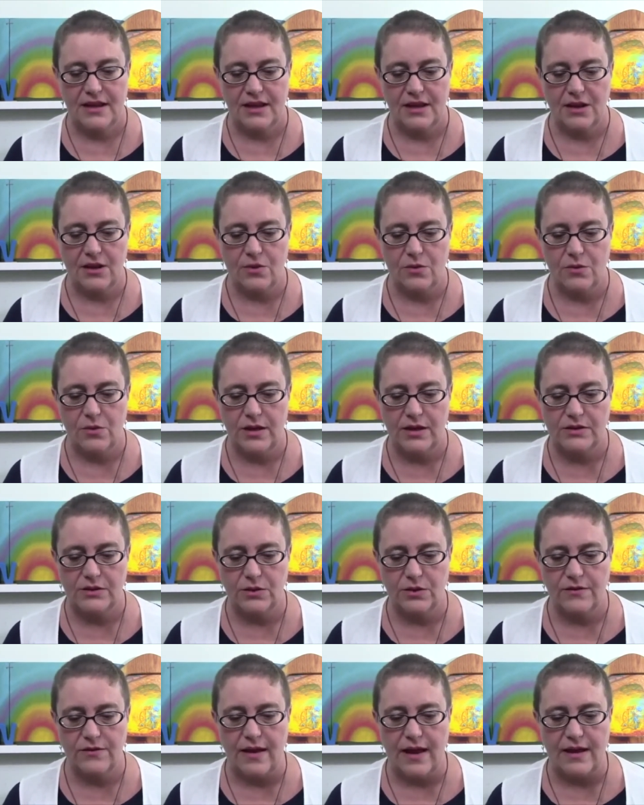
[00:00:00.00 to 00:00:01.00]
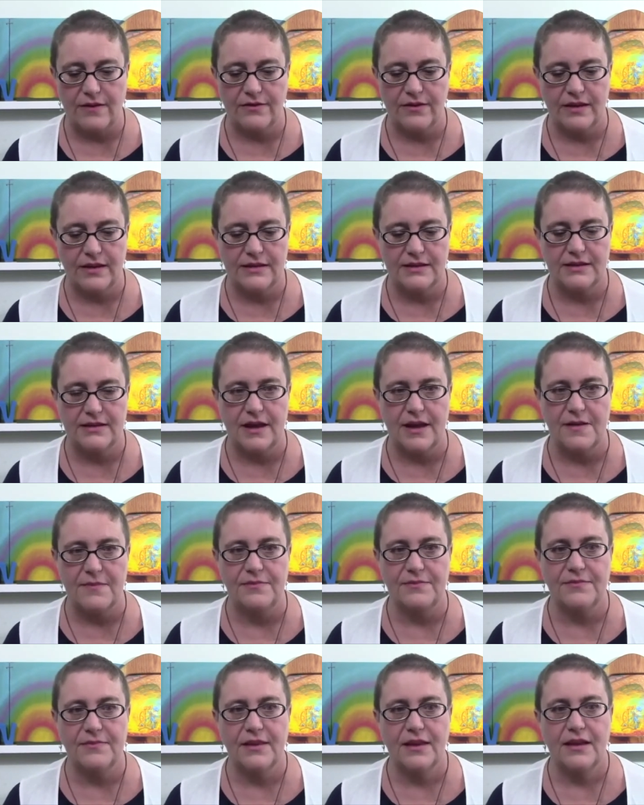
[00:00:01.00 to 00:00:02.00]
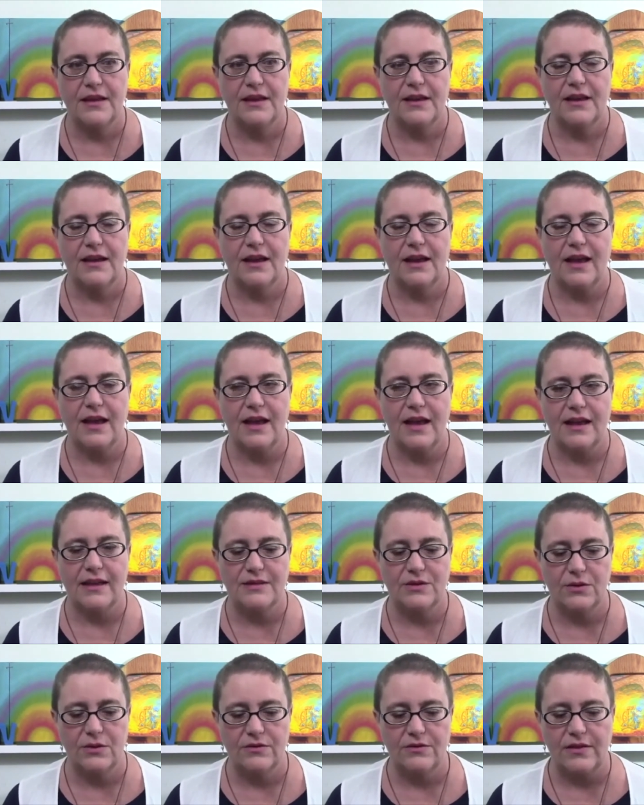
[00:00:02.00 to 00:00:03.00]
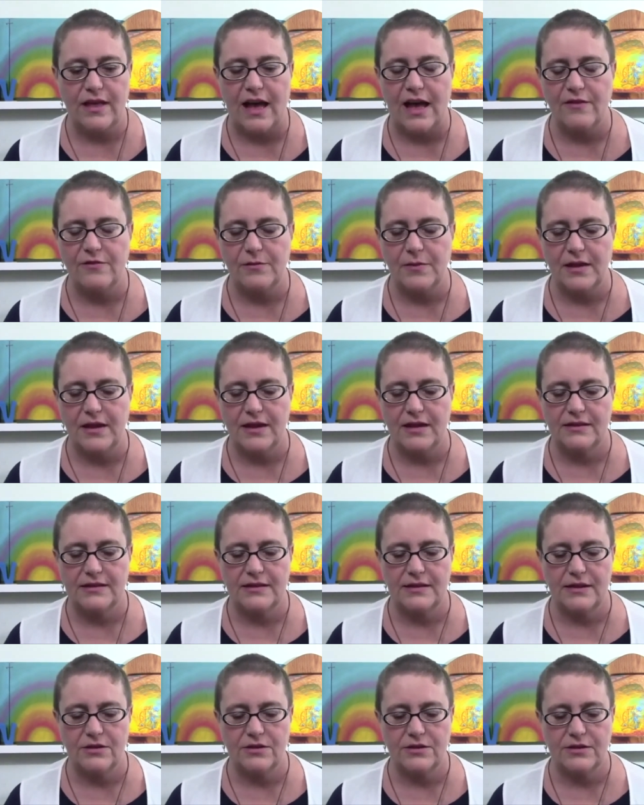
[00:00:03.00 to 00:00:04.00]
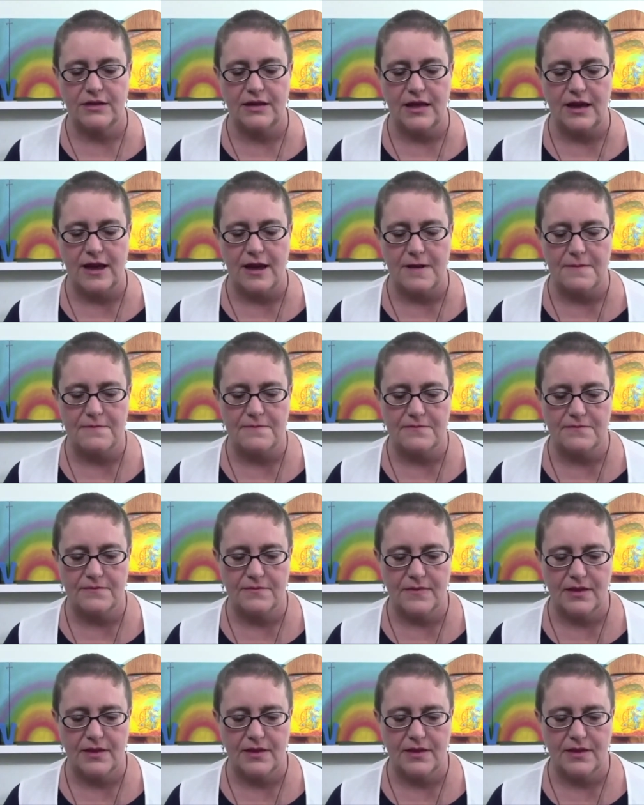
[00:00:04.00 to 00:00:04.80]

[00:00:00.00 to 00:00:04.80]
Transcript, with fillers: You know, we sort of have this. Um, I, I sort of laugh because there's the um,